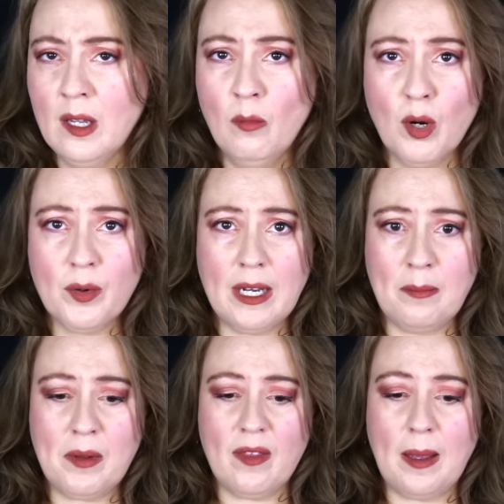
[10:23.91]
Broken
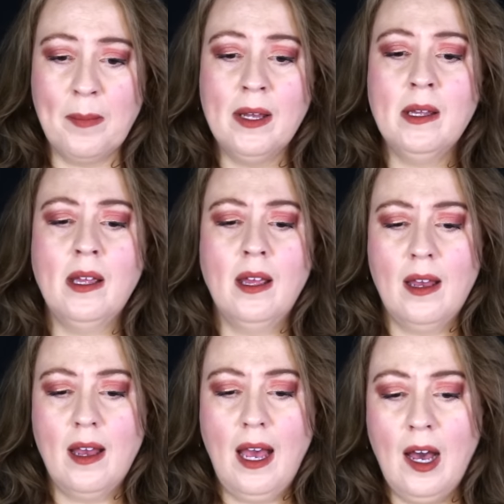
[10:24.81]
empathy.
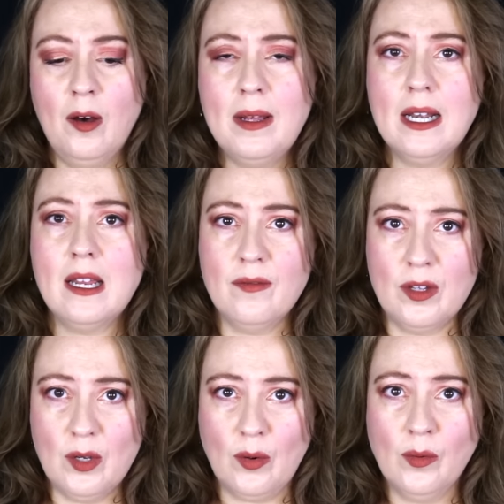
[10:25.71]
How many of
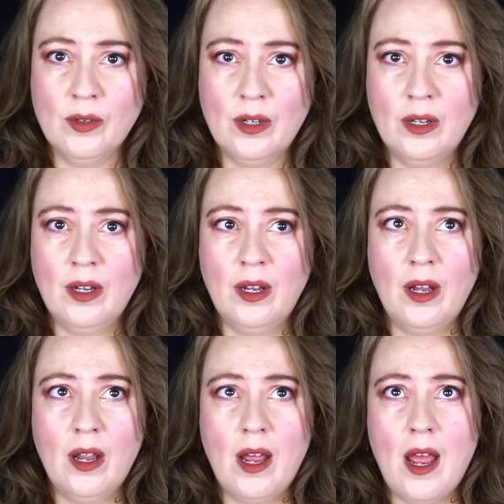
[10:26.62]
you
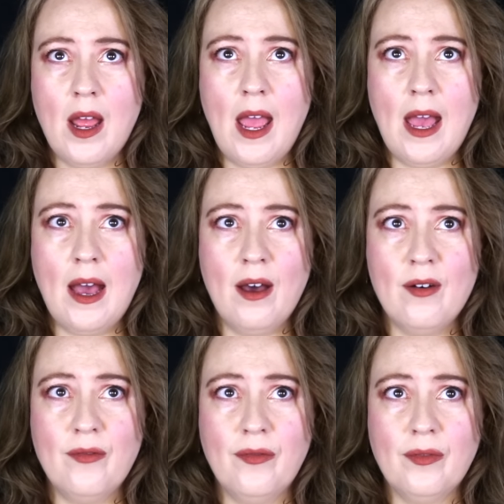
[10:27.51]

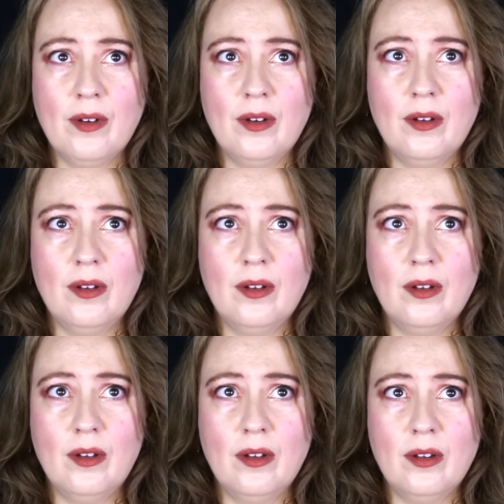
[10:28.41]
have,
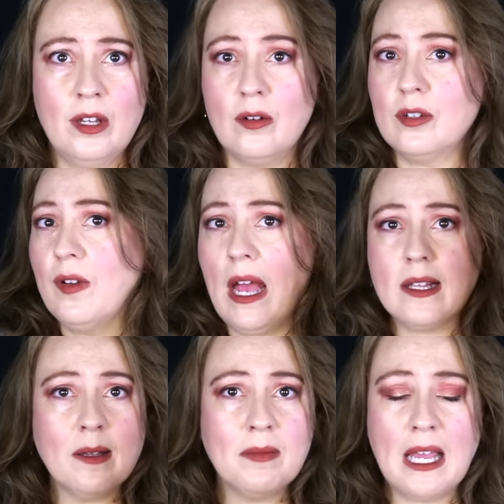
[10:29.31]
you know, you've
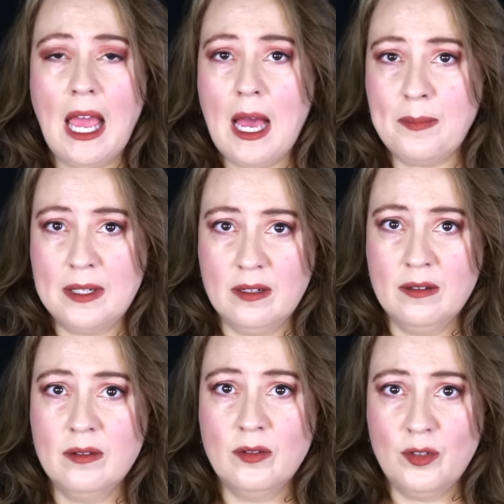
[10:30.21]
had something happen
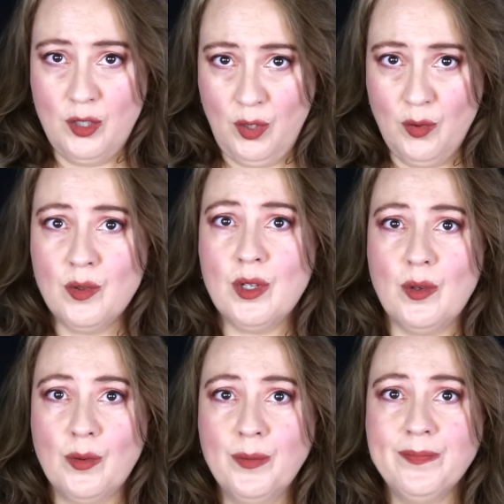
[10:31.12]
to
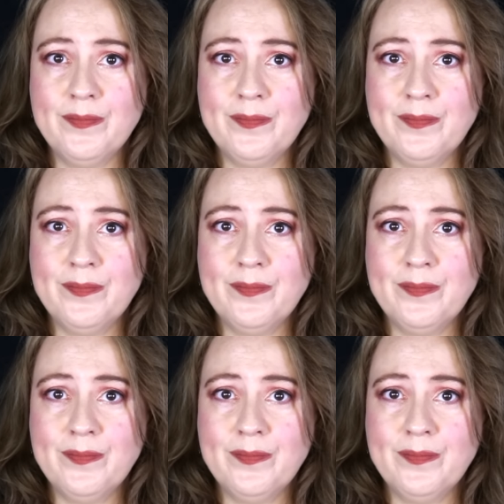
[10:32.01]
you?